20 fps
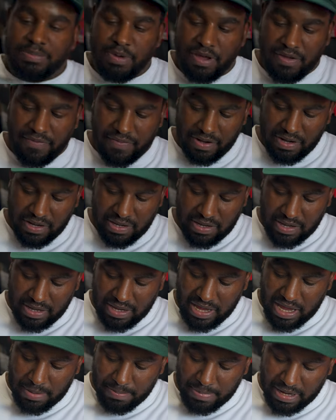perfectly.
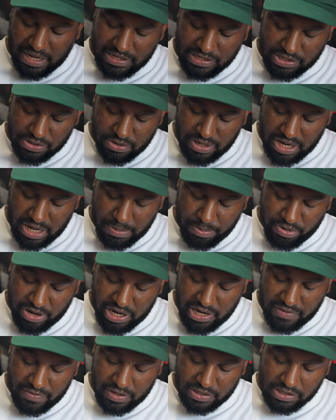Again, based on a
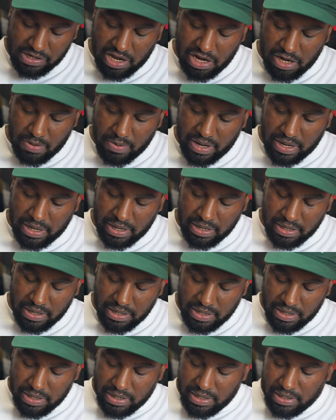previous colorway
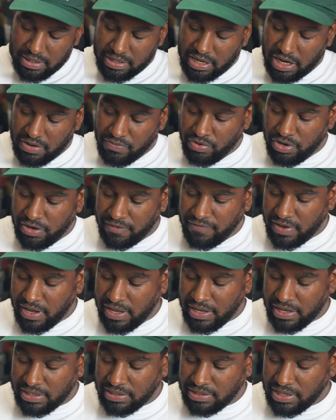that Ronnie
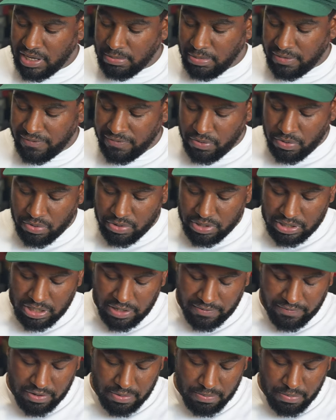Fieg had done before on a
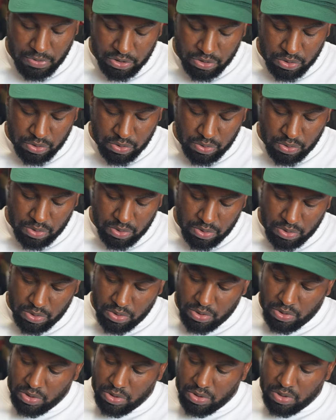different model.
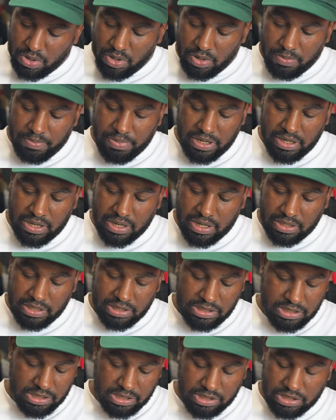But yeah,
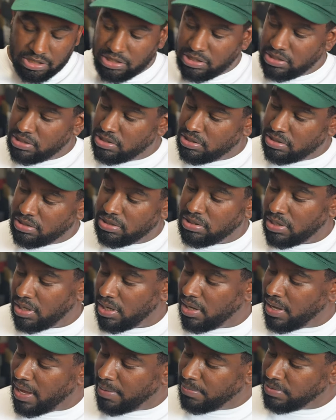this is just
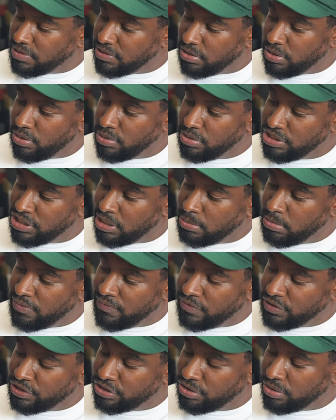an absolute gem
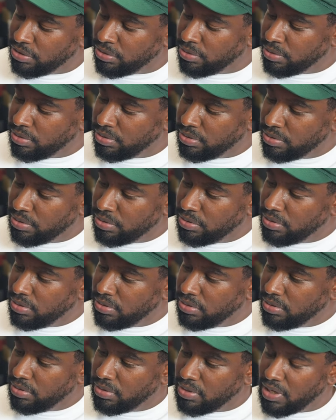of a shoe.
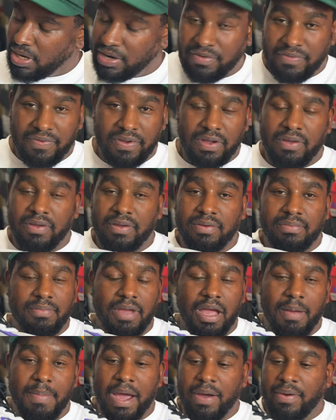Everything
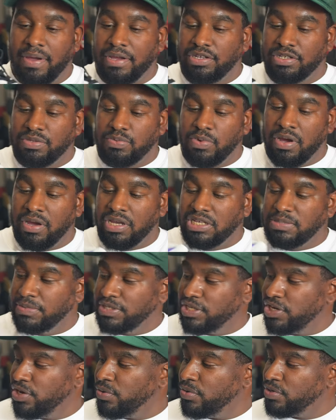about it just works.
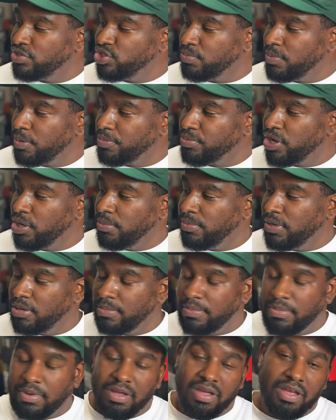Material super
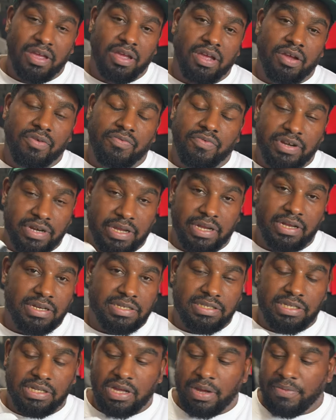premium,
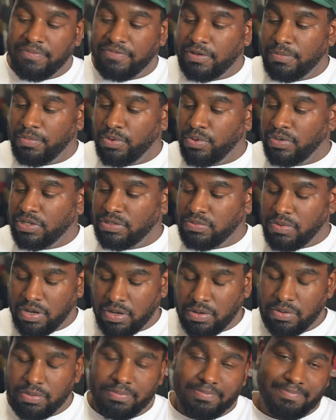ridiculously comfortable as
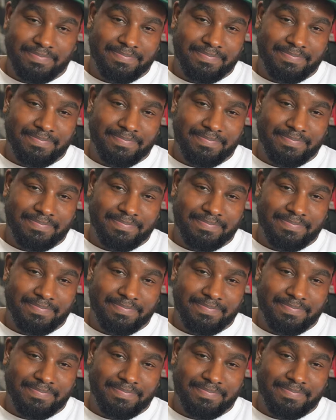well.